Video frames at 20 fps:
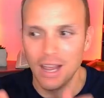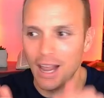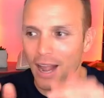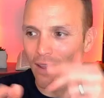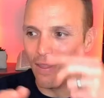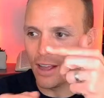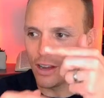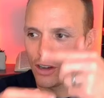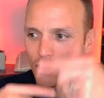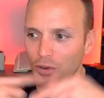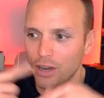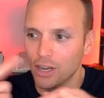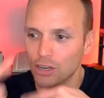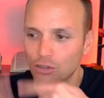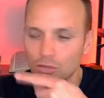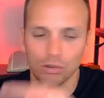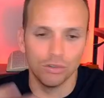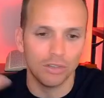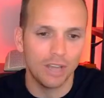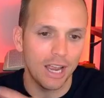and that
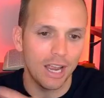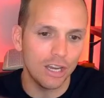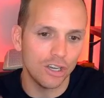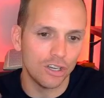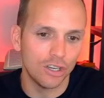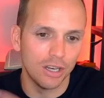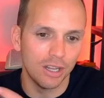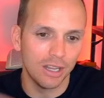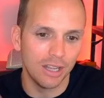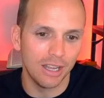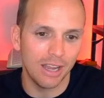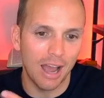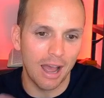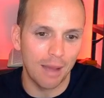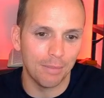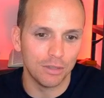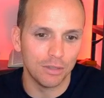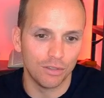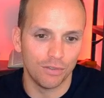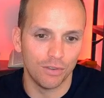creates rotation in the
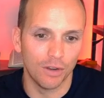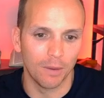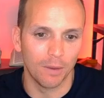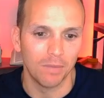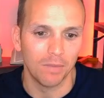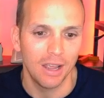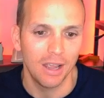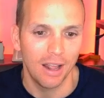atmosphere.